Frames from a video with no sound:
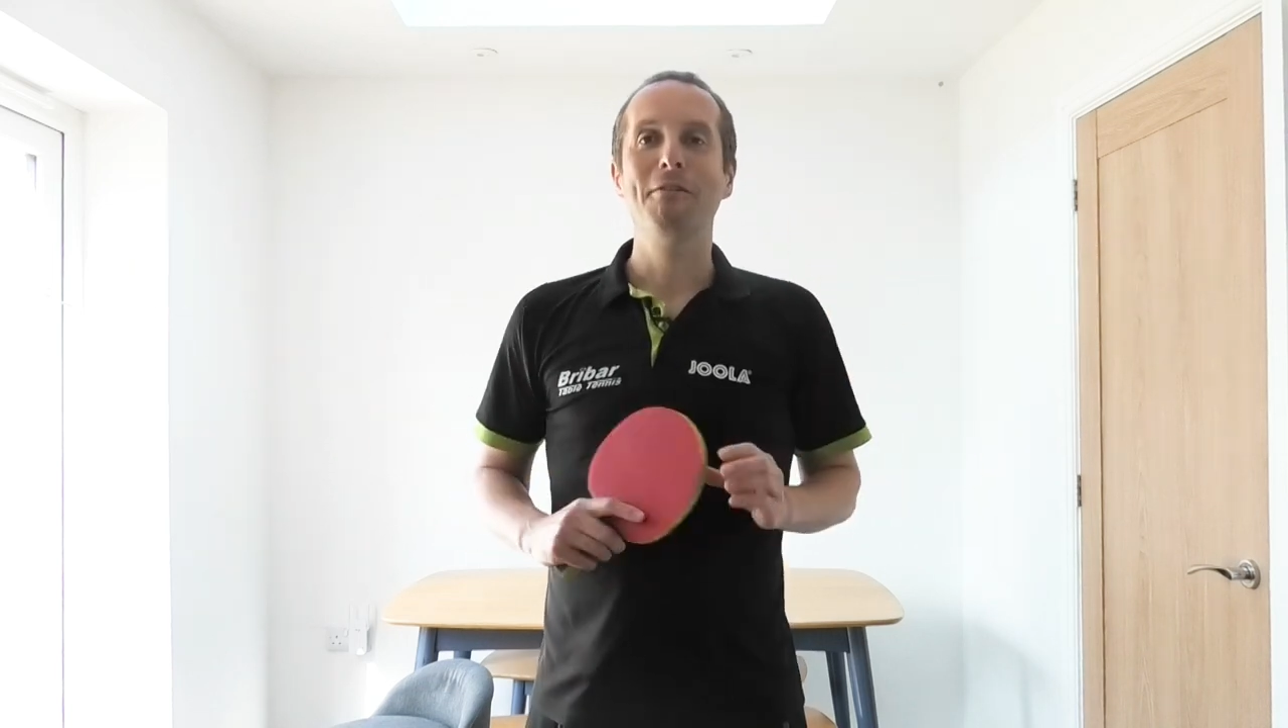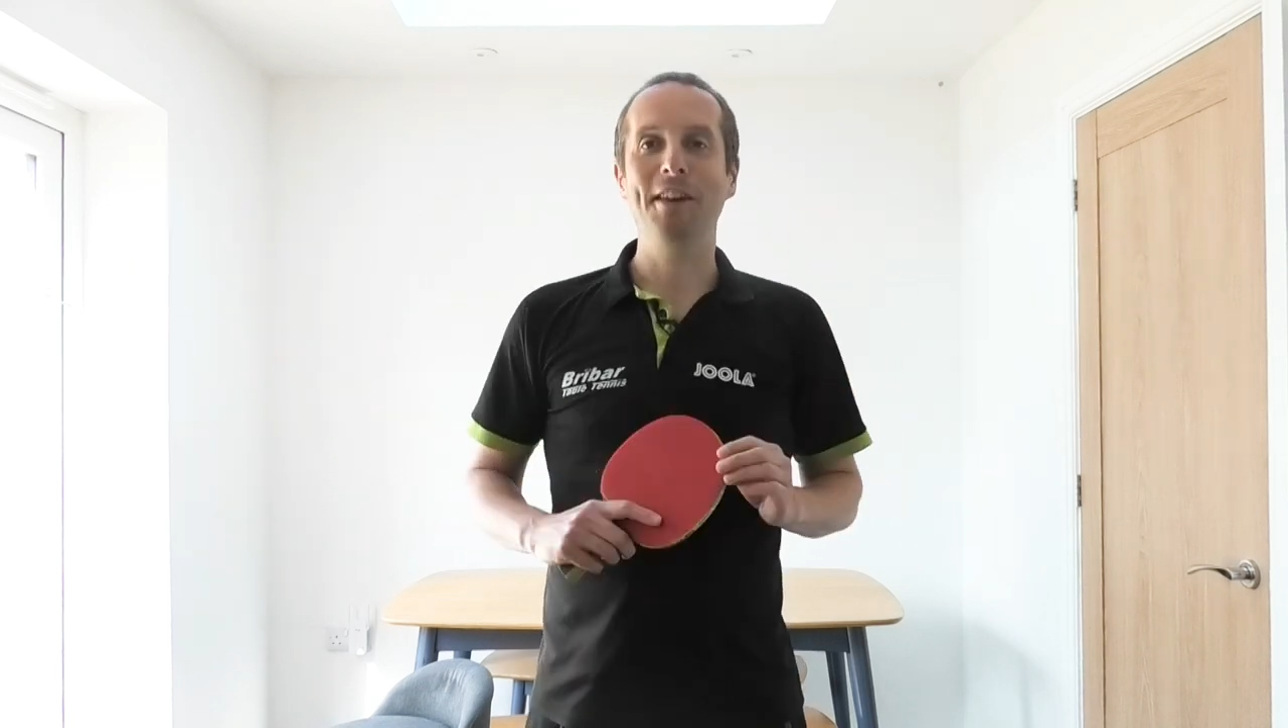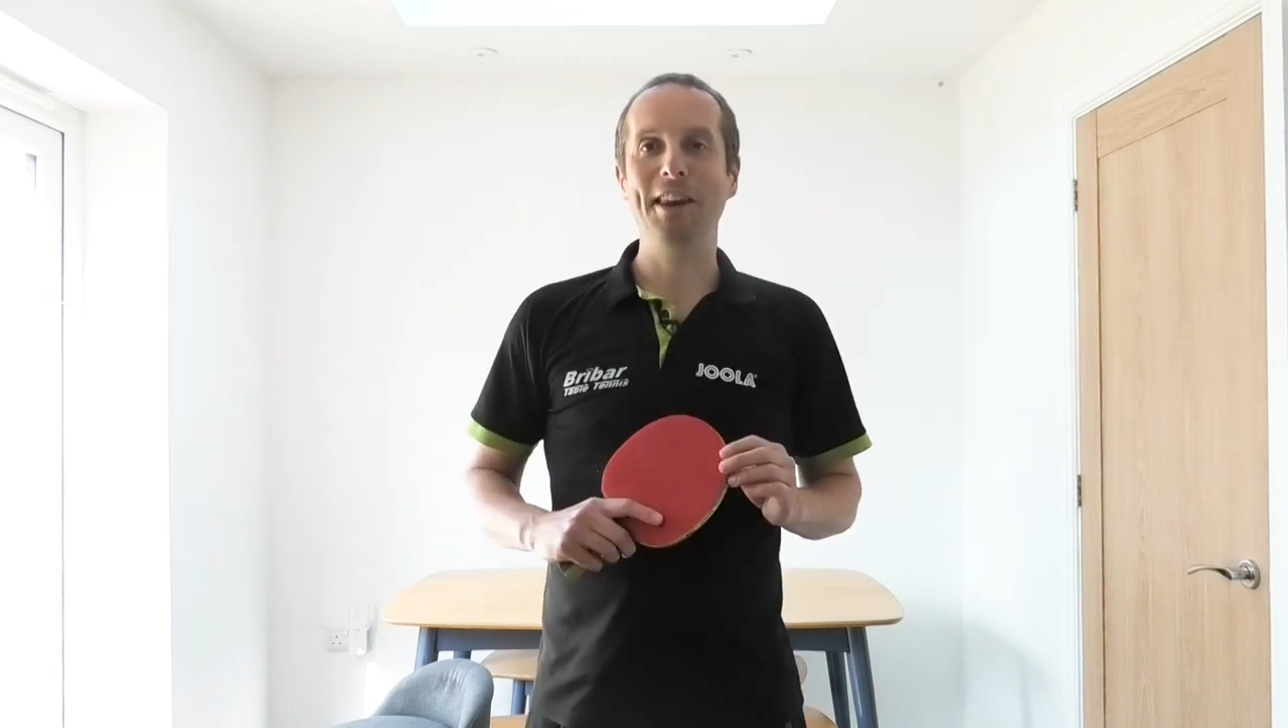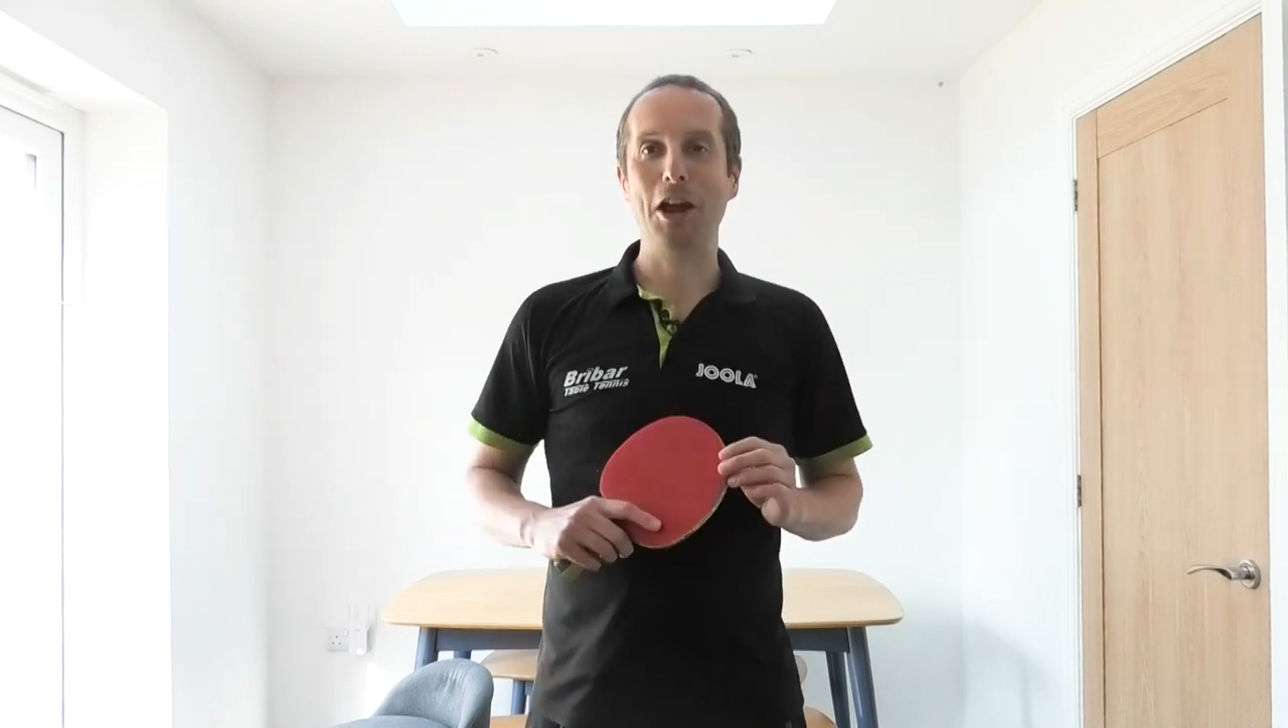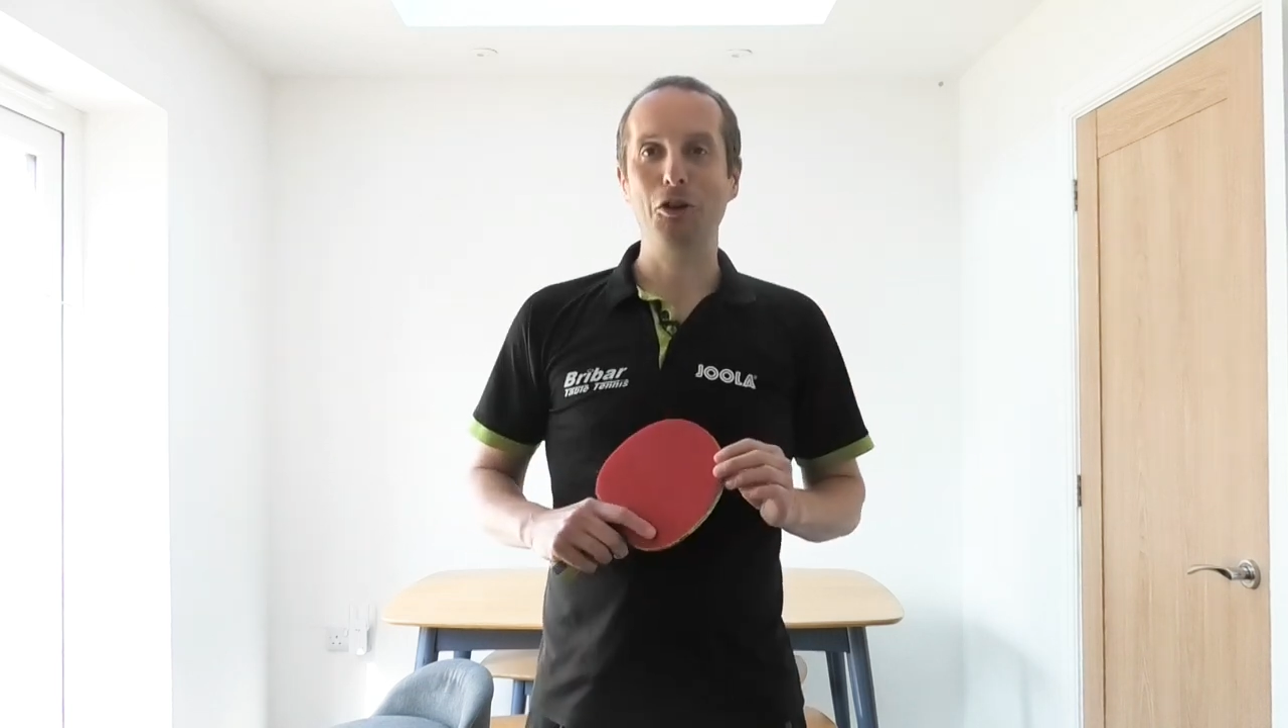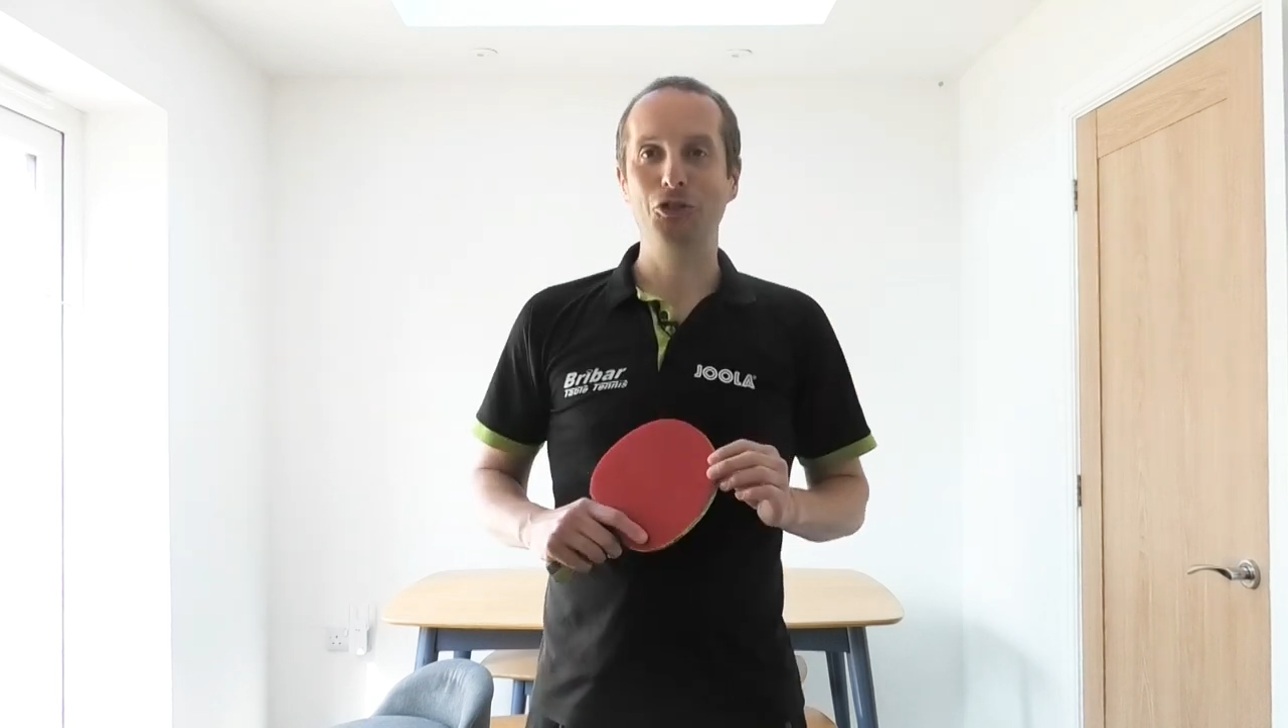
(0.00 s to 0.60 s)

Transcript: video